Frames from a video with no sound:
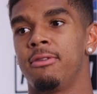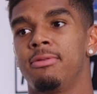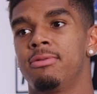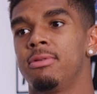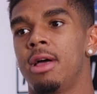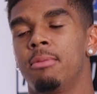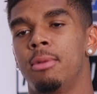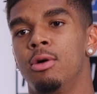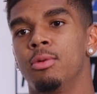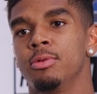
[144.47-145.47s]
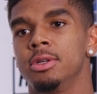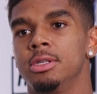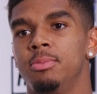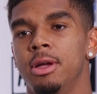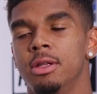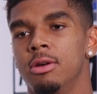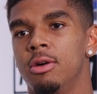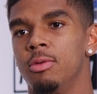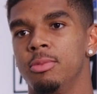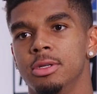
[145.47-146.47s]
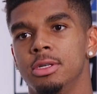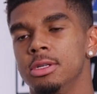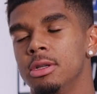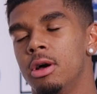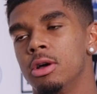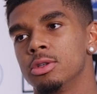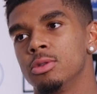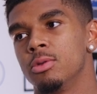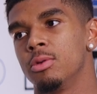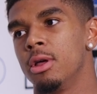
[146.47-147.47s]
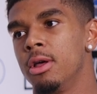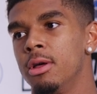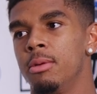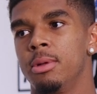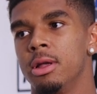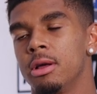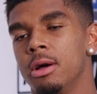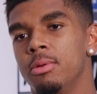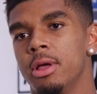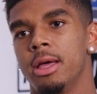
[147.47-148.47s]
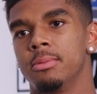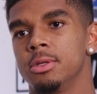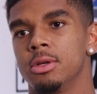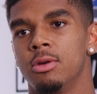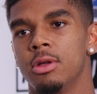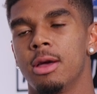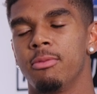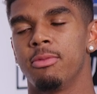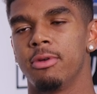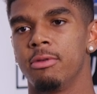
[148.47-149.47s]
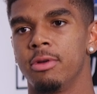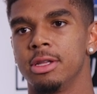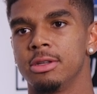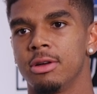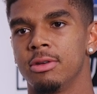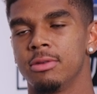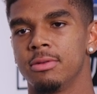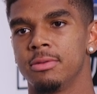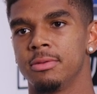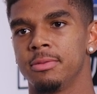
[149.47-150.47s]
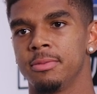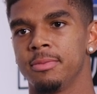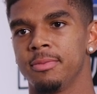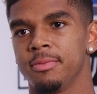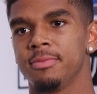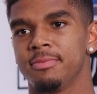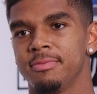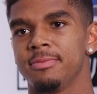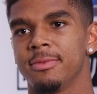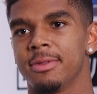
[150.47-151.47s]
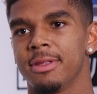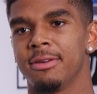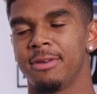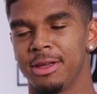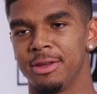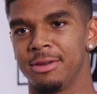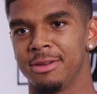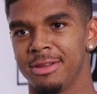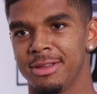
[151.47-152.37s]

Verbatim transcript: I've had my whole pre played the whole preseason at Arsenal, played a couple of games, so yeah, I'm fit and ready to go. Good to hear. Welcome to Derby. Thank you.